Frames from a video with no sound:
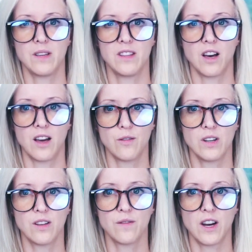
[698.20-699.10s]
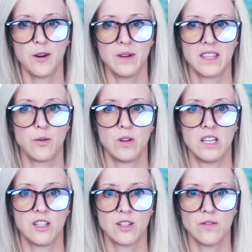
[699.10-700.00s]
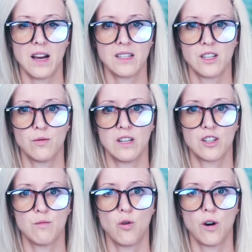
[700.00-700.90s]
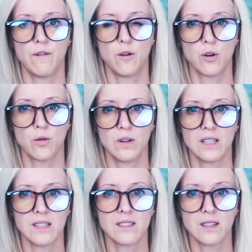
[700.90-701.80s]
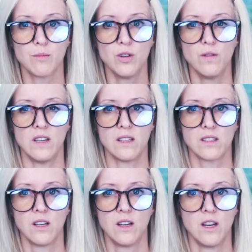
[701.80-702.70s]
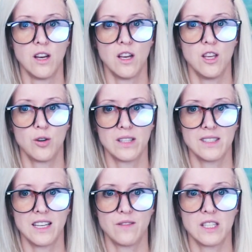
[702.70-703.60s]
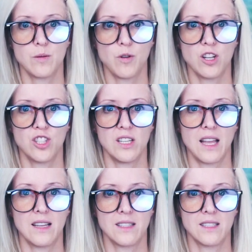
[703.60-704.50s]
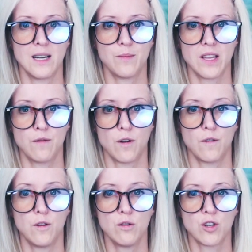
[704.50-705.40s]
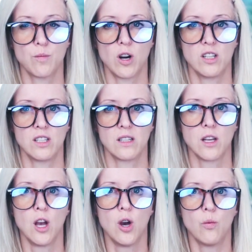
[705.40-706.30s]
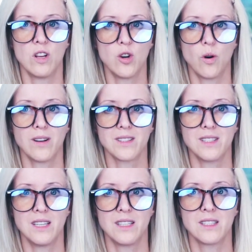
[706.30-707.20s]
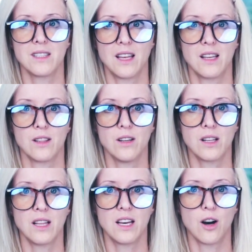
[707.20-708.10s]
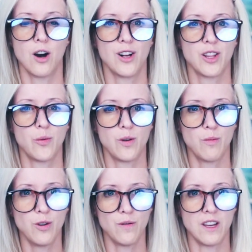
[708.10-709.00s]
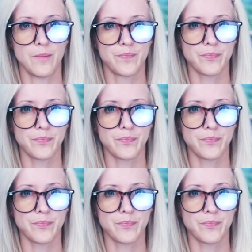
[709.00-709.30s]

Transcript: in the Unreal environment that will interact and render more photorealistic movies. You can save this project as a template for future projects when you want scenes that look like a Hollywood movie.